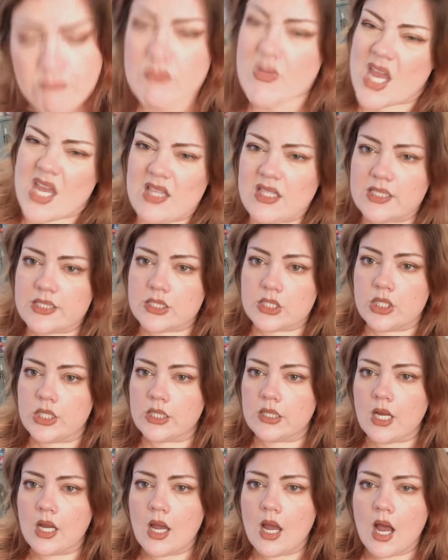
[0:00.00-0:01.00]
It looks
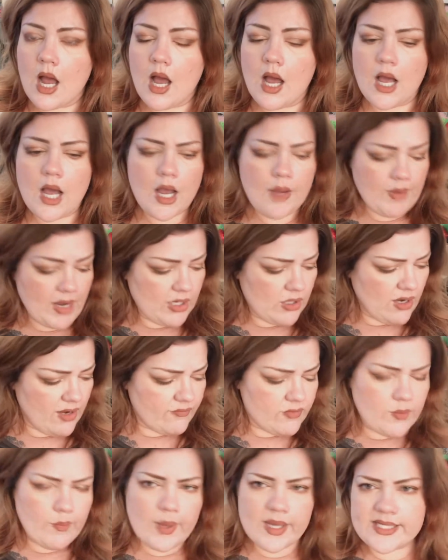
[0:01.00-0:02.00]
good. I don't have
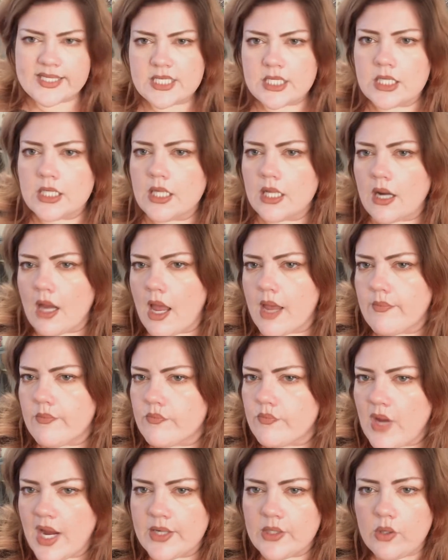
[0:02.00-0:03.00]
the best skin.
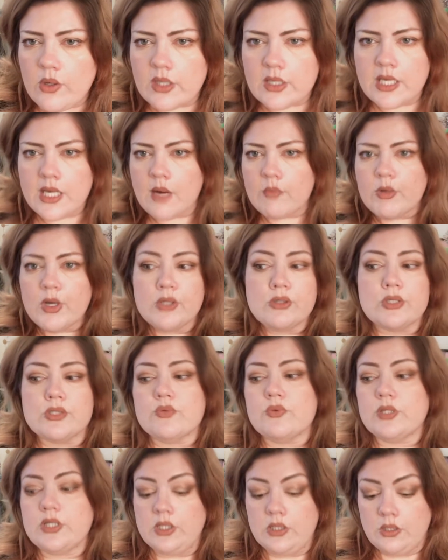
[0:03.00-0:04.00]
I know on camera it looks
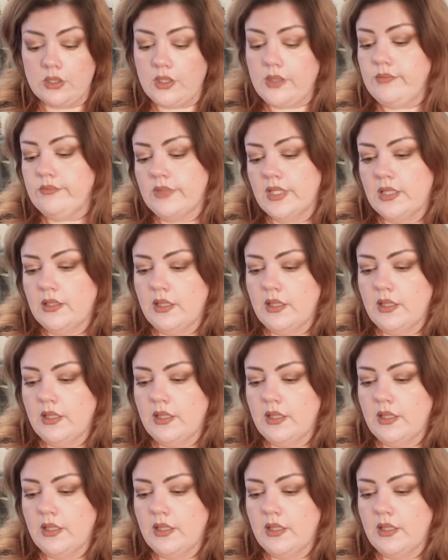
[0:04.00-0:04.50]
really good.